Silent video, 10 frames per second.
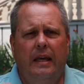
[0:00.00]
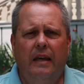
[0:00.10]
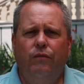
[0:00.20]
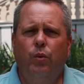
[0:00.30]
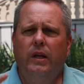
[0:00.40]

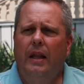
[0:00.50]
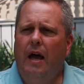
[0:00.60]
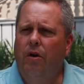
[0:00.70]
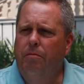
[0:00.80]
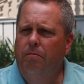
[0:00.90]
If we
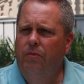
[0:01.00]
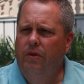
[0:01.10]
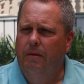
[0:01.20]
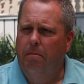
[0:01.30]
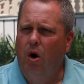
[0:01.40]
allowed
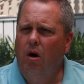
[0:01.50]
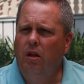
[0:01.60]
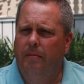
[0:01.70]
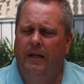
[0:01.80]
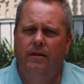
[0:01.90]
the
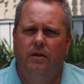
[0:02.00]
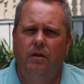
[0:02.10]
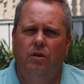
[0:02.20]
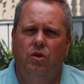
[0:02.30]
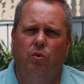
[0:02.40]
Parliament
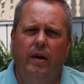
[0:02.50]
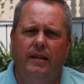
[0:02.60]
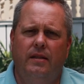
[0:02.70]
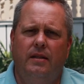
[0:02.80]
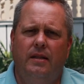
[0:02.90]
to
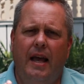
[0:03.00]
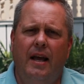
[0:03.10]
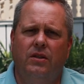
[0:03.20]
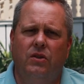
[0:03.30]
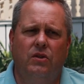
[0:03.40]
raise
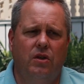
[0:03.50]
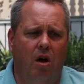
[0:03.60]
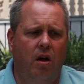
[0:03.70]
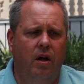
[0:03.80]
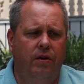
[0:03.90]
taxes
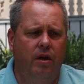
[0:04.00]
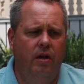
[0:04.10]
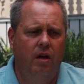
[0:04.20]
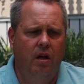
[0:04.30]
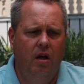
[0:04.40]
on
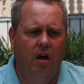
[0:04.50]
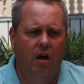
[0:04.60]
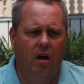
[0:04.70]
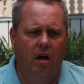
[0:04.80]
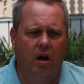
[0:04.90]

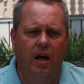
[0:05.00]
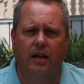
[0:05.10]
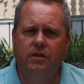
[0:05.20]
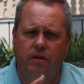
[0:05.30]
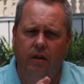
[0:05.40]

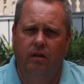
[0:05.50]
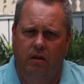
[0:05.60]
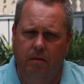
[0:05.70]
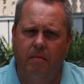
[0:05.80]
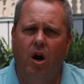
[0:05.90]
us,
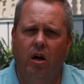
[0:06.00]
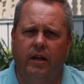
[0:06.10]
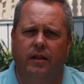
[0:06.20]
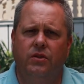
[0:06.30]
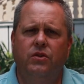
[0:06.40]
the
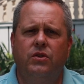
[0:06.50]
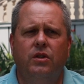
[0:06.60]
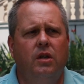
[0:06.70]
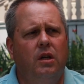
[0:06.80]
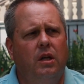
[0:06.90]
Americans,
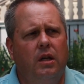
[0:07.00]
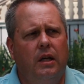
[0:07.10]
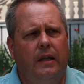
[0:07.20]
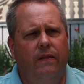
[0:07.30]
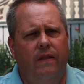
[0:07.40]

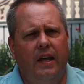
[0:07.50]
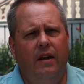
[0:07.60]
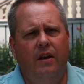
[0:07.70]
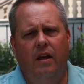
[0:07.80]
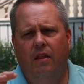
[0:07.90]

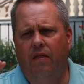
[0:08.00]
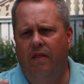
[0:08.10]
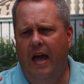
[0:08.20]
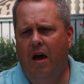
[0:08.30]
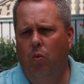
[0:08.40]
then
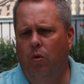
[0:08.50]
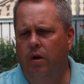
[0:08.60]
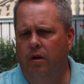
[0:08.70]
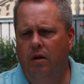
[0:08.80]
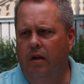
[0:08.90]
that
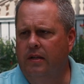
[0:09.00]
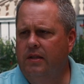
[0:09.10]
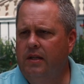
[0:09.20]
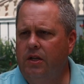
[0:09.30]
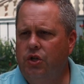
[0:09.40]
would
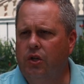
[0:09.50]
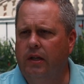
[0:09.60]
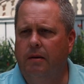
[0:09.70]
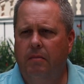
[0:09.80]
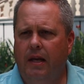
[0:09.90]

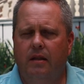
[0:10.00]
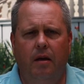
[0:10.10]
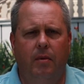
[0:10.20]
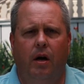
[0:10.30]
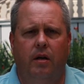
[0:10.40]
essentially make the
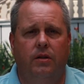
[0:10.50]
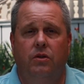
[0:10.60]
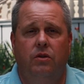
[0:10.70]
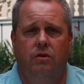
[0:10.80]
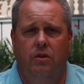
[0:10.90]
Americans
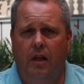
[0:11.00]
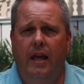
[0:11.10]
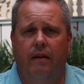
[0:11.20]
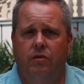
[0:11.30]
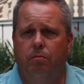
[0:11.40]

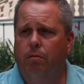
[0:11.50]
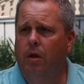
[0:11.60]
slaves.